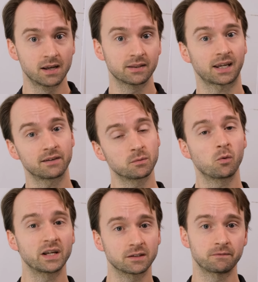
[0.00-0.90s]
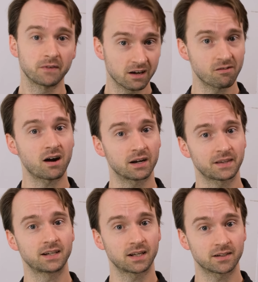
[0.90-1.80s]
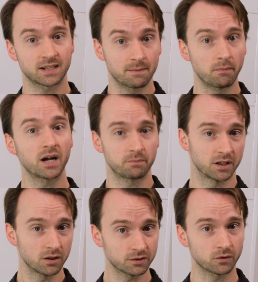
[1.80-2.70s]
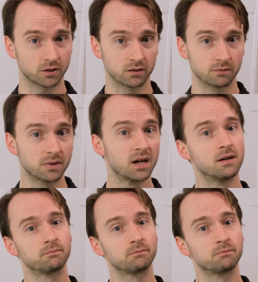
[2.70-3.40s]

that gives them a way to figure out if that dataset might be useful to them